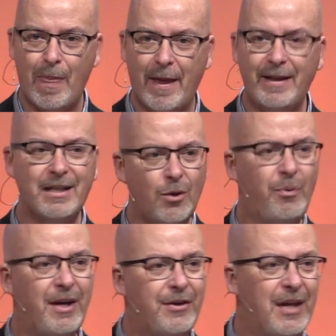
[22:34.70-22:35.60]
And that's a
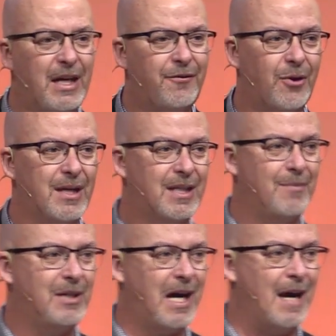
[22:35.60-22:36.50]
weird thing for us
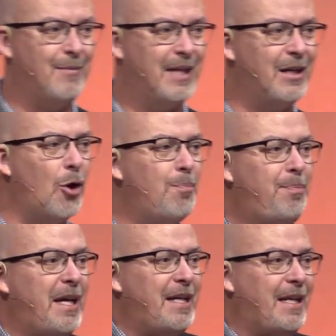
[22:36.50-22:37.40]
sometimes, that
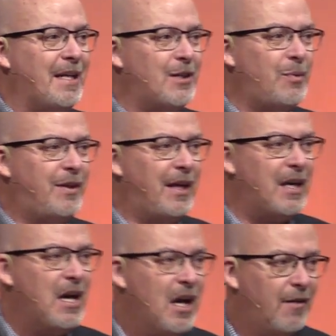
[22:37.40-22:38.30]
obedience, we
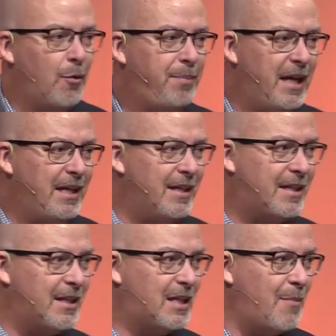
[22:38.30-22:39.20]
think of obedience
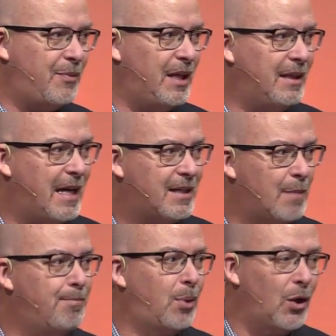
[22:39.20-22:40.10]
as something that's a
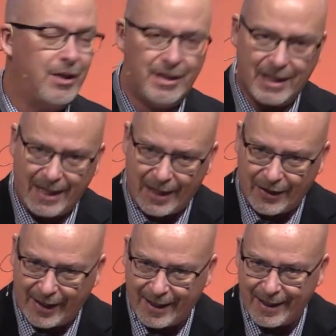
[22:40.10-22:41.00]
burden to
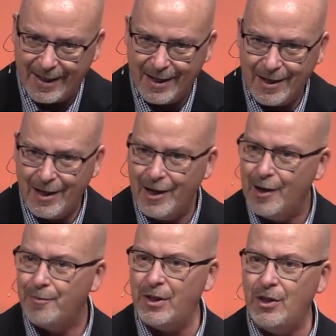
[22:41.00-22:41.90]
carry,
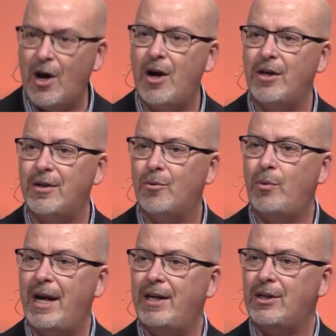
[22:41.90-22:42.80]
but not
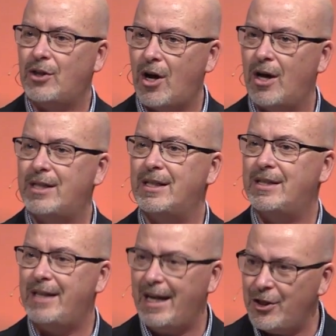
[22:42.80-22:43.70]
when God's
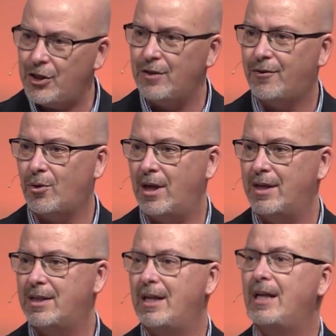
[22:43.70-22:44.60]
intention for
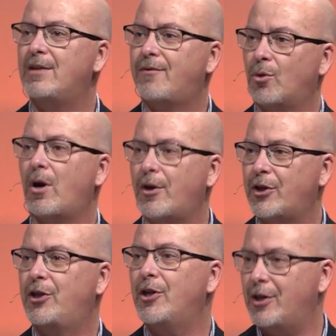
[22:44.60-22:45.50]
us is for our
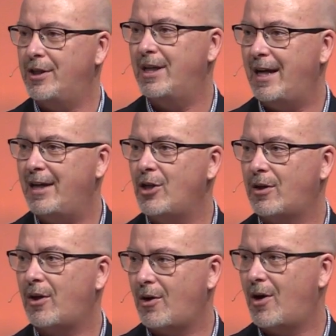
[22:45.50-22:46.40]
good and not
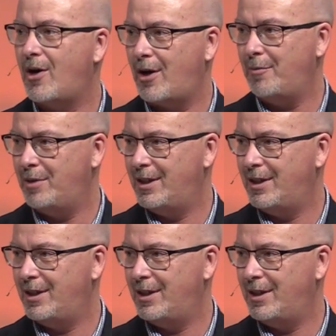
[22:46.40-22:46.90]
our harm.